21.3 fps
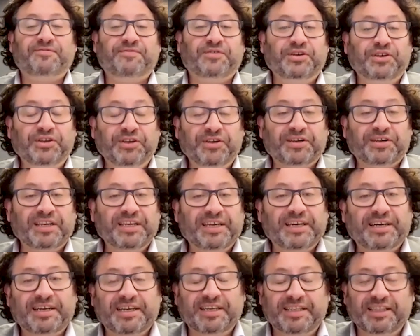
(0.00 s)
for nuclear
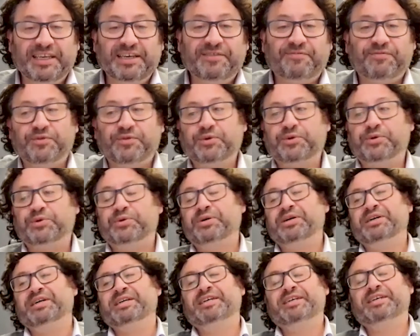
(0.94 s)
and therefore
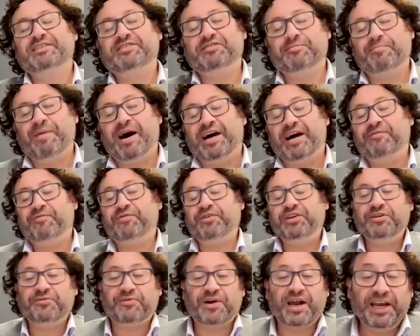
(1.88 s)
demand for
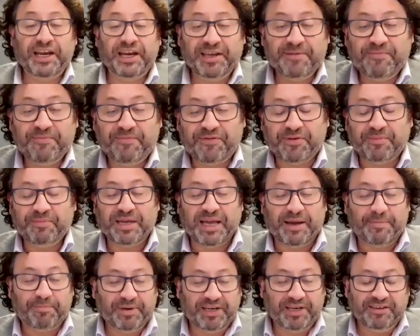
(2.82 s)
uranium from
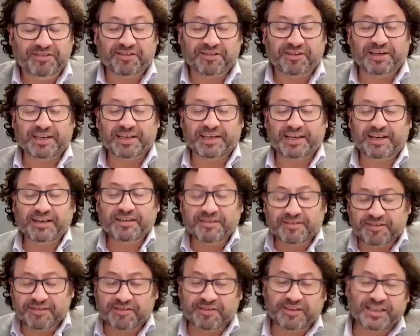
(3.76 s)
companies like
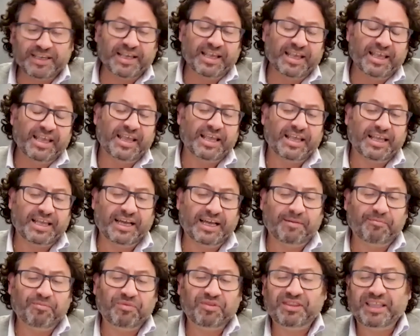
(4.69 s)
us.
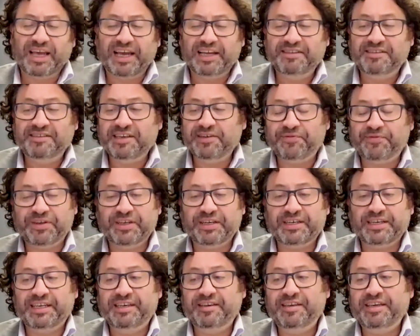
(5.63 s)
They
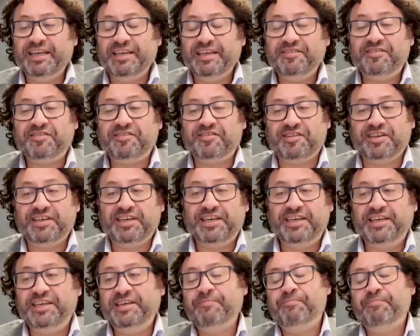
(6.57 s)
definitely
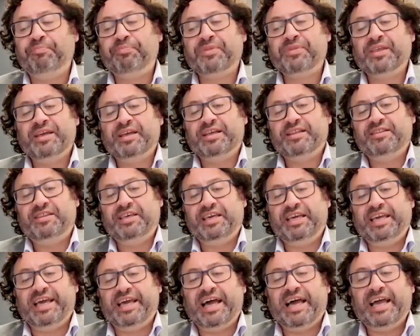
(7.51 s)
see
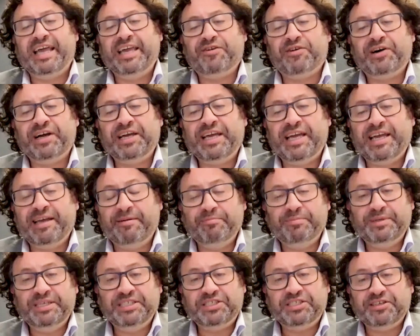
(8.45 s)
their AI
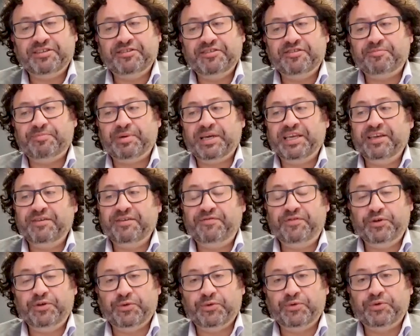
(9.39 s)
ambitions being
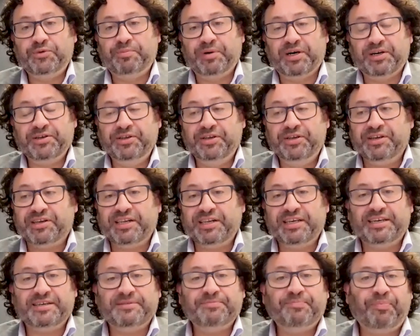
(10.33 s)
fueled by
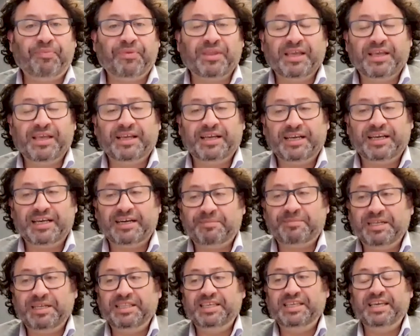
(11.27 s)
nuclear. I
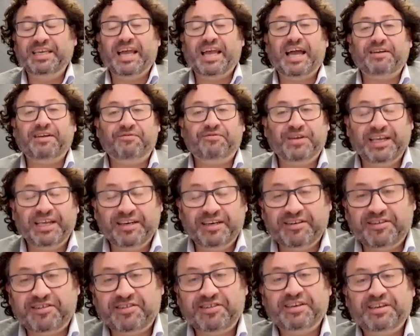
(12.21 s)
mean, the
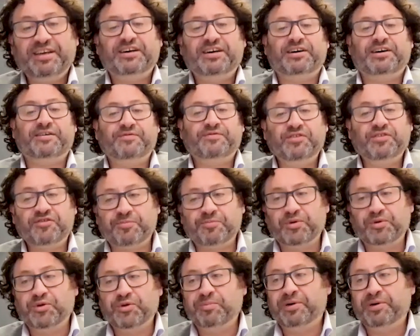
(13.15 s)
advent of the small